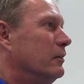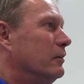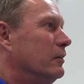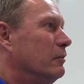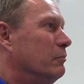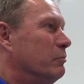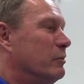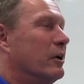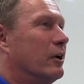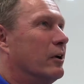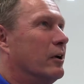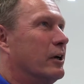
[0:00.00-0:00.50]

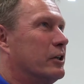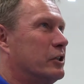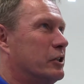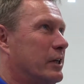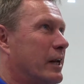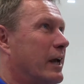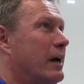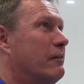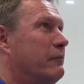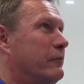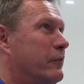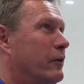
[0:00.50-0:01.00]
and realising
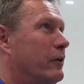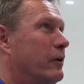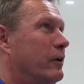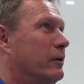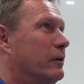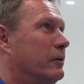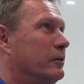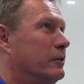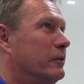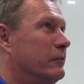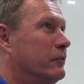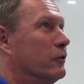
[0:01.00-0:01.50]
how
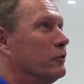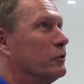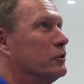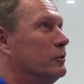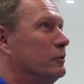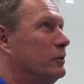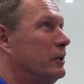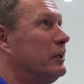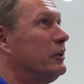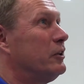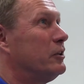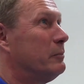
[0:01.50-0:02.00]
far you've got
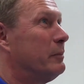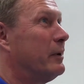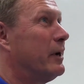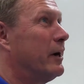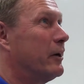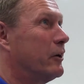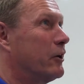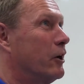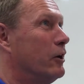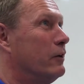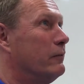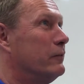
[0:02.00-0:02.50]
to lean the
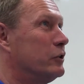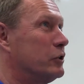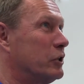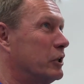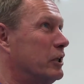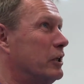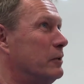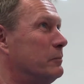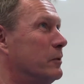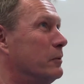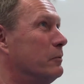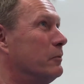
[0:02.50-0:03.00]
bike over to
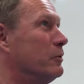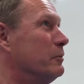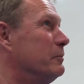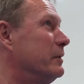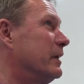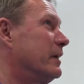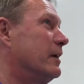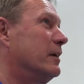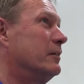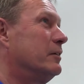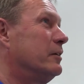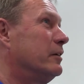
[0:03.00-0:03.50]
keep up with them
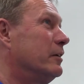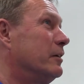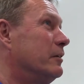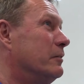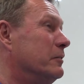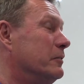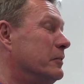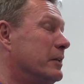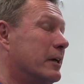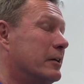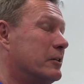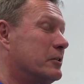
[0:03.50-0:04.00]
again.
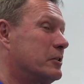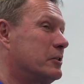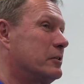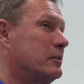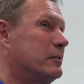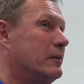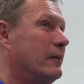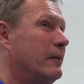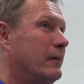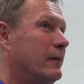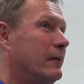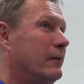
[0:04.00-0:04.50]
And
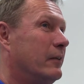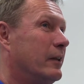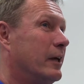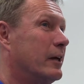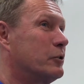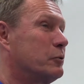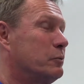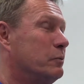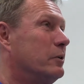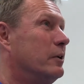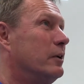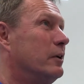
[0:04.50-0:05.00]
that's
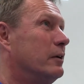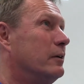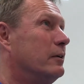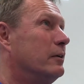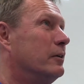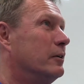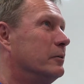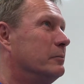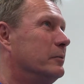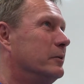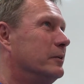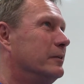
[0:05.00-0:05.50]
really
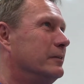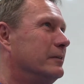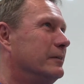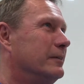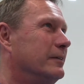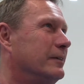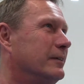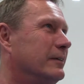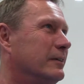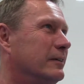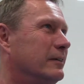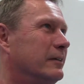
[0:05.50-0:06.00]
hard. But
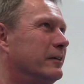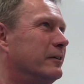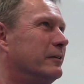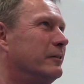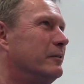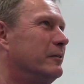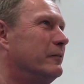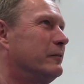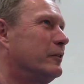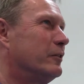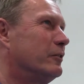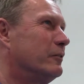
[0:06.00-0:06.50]

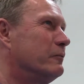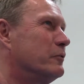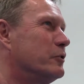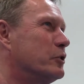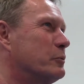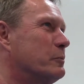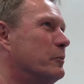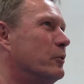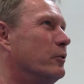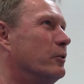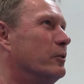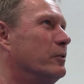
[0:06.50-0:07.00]
if you love the
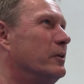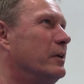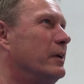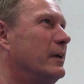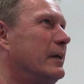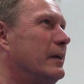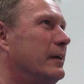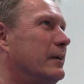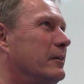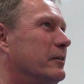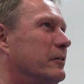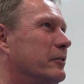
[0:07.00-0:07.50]
sport,
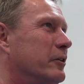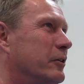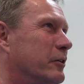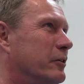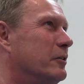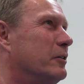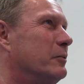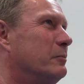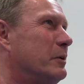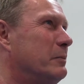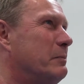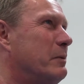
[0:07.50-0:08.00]
you're
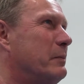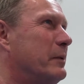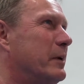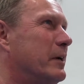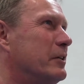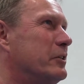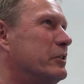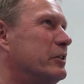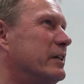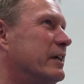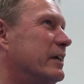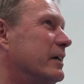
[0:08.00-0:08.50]
going to be
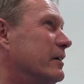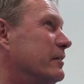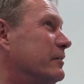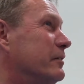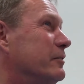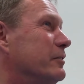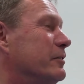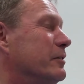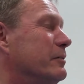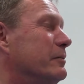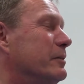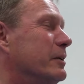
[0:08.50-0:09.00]
prepared to dig in
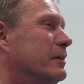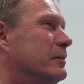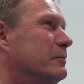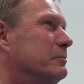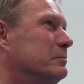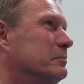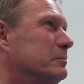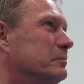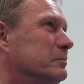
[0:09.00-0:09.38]
and do that.